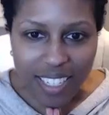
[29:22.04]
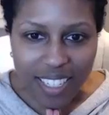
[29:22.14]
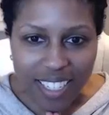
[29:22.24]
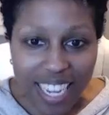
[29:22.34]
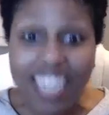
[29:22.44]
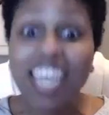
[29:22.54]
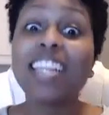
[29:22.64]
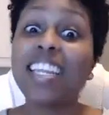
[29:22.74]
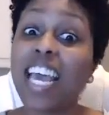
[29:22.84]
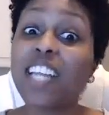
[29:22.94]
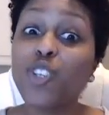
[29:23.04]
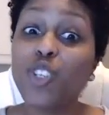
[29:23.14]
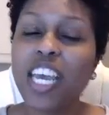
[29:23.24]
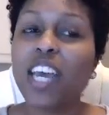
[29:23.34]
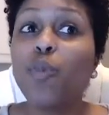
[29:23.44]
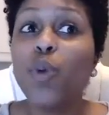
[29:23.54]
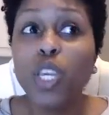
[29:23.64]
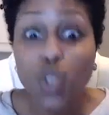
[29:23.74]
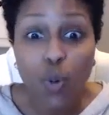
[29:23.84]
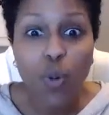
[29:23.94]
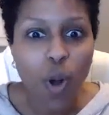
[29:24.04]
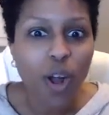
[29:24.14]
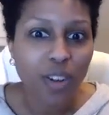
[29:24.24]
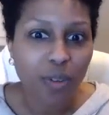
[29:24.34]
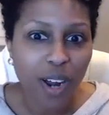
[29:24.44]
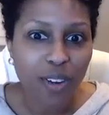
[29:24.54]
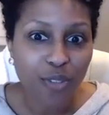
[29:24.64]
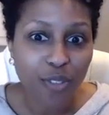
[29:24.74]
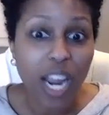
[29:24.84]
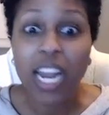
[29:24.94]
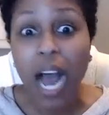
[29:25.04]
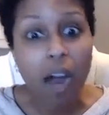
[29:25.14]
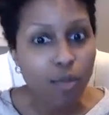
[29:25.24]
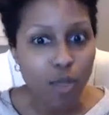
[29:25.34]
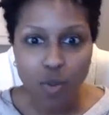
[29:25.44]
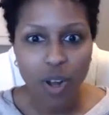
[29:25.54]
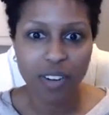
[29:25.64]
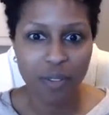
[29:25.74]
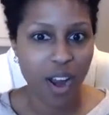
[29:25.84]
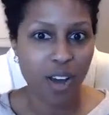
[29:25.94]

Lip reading: And that you said you were walking around afraid, I was walking around